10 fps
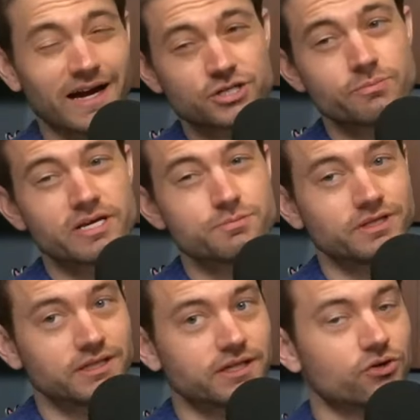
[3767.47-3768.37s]
actually
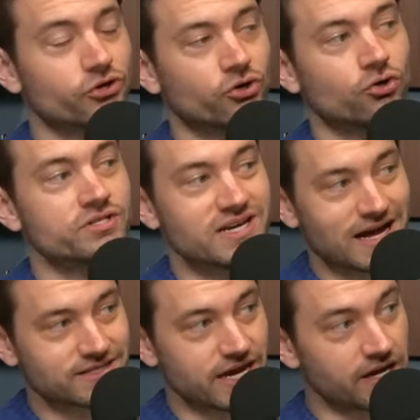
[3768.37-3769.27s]
makes me think that Clean Girl is
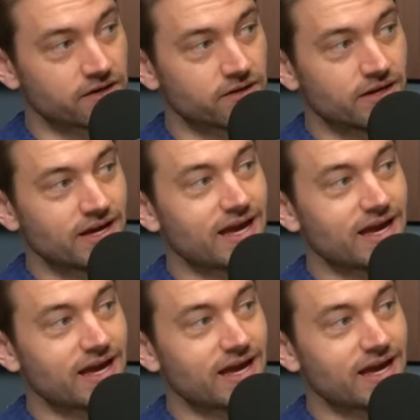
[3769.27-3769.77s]
not dead.